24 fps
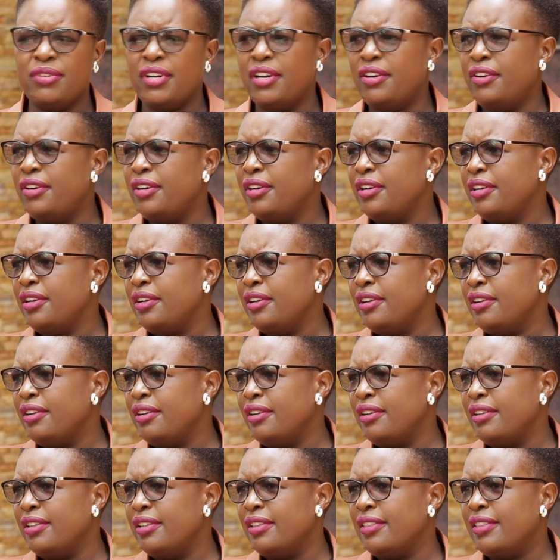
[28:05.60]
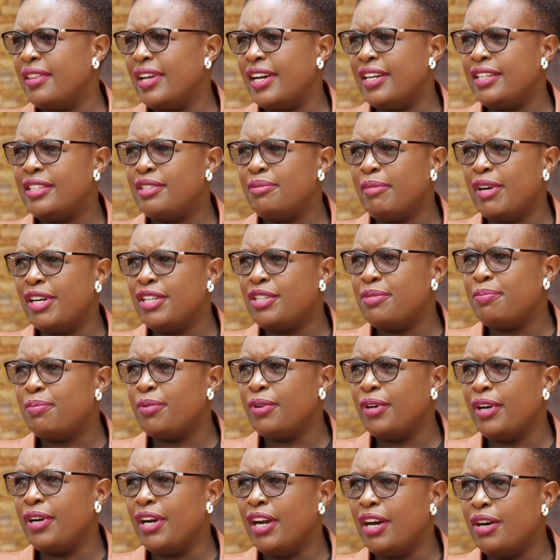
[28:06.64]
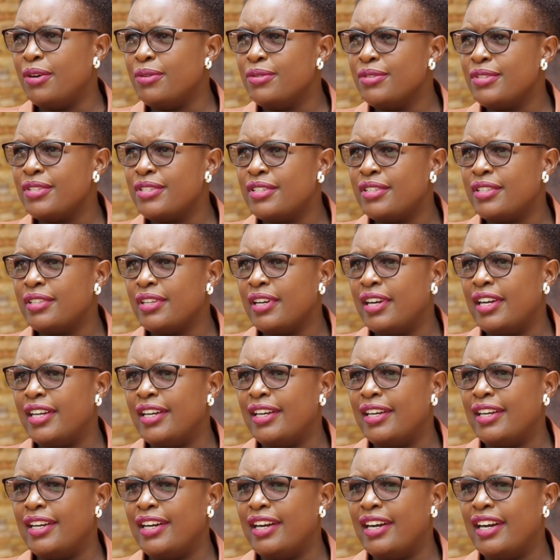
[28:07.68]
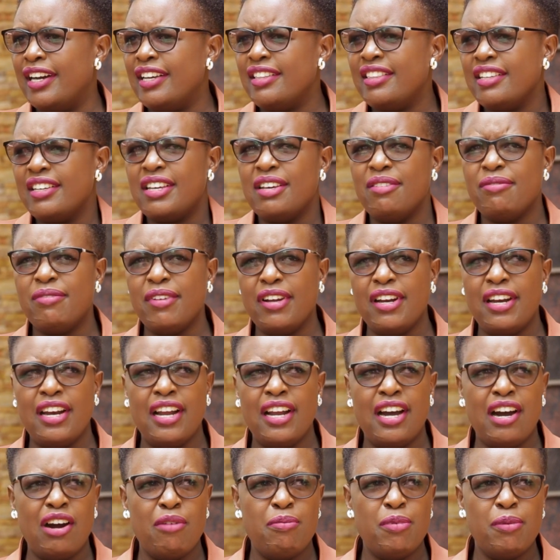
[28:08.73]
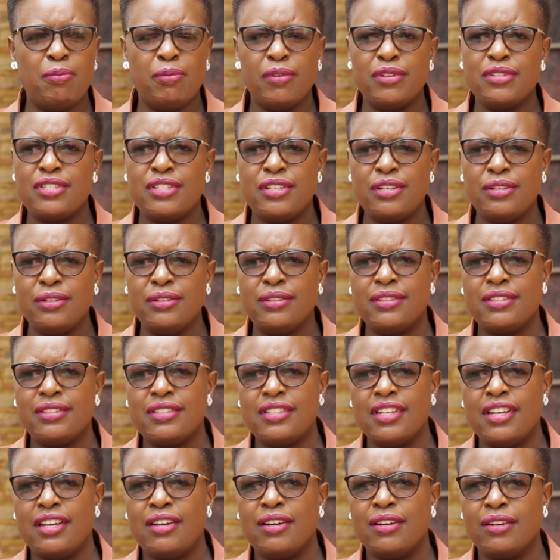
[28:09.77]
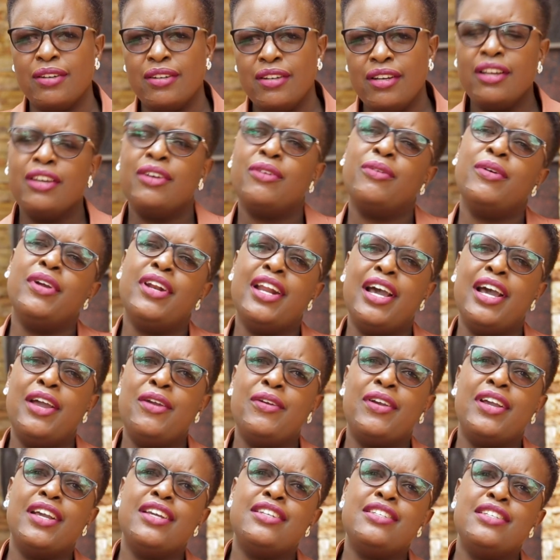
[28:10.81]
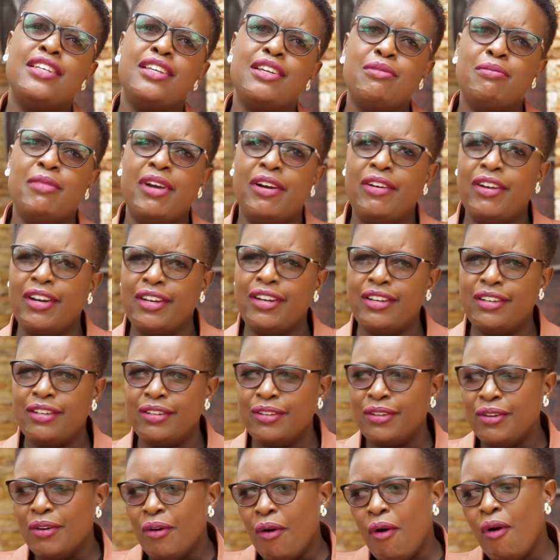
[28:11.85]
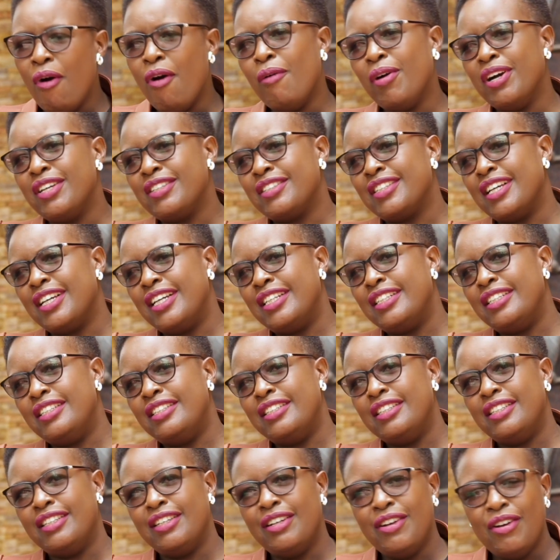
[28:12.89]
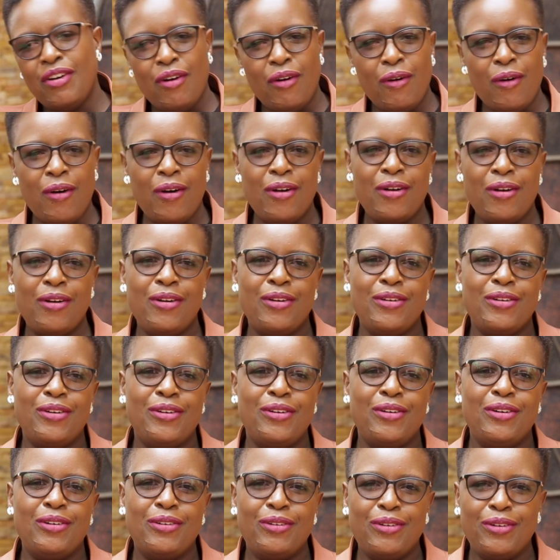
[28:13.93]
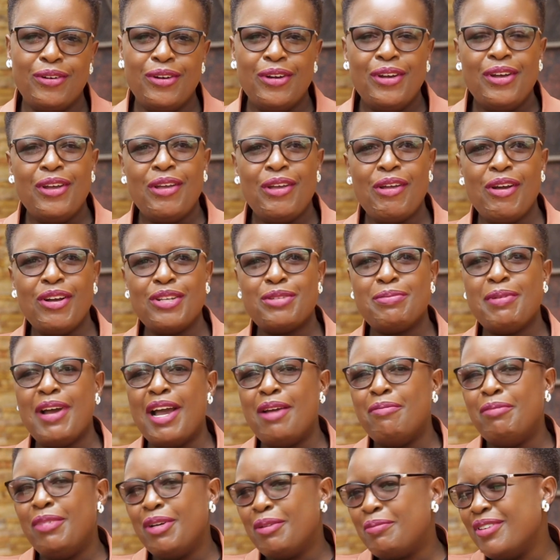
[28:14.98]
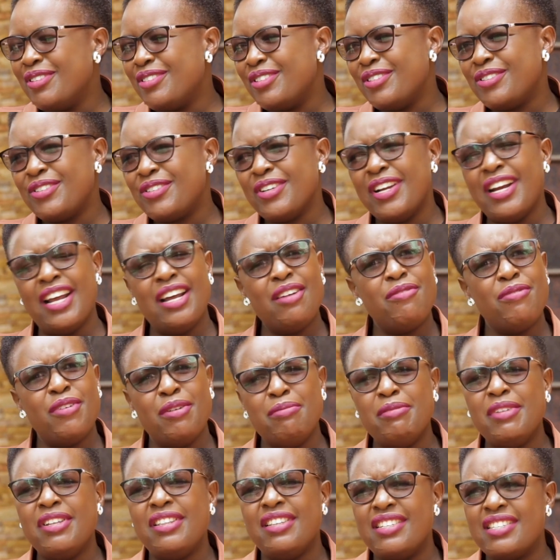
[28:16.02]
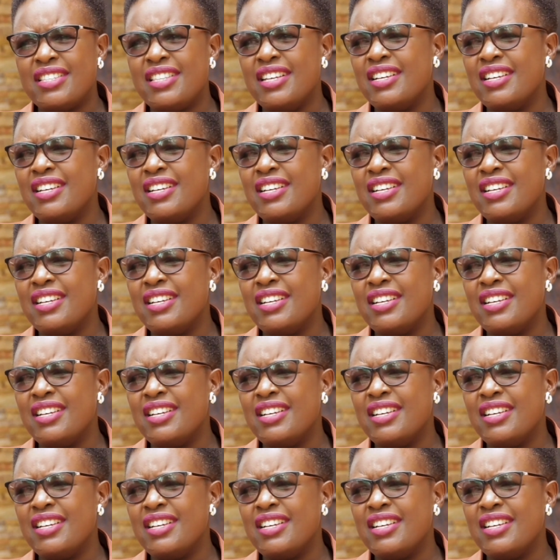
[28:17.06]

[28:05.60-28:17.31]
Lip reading: that much pronounced. And I think even now, people still say, when are you getting married? Oh, what's that? Oh, no. You're trying a big position. And for me, these